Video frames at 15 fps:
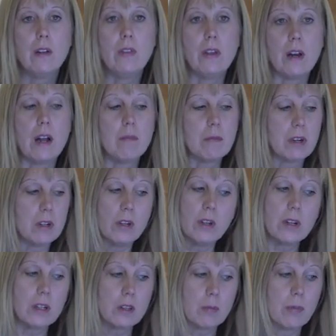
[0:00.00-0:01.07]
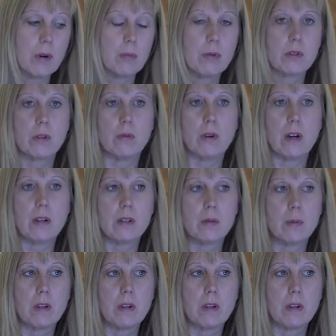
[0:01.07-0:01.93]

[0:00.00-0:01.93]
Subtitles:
then I'm going to look at the purples and reds,